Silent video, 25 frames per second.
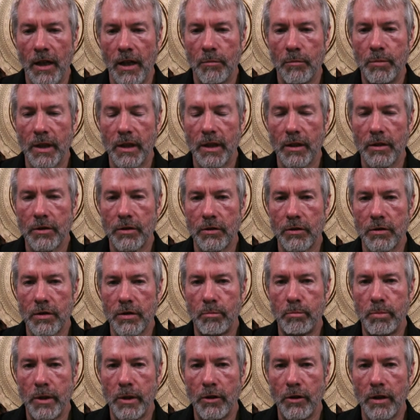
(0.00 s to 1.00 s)
because there's a
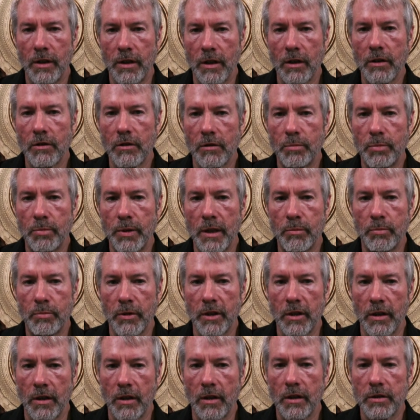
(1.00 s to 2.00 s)
billion other people
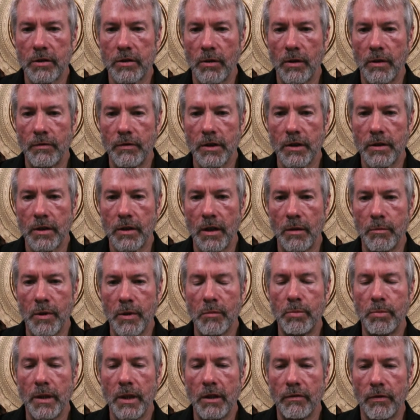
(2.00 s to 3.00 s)
that also have the same
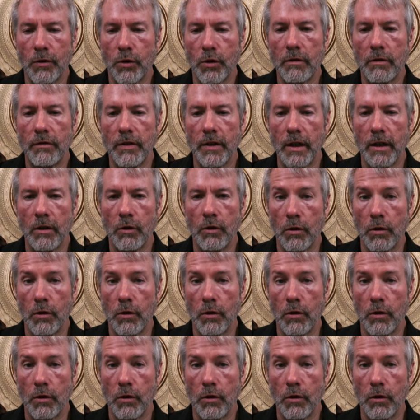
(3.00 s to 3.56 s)
MP4 file,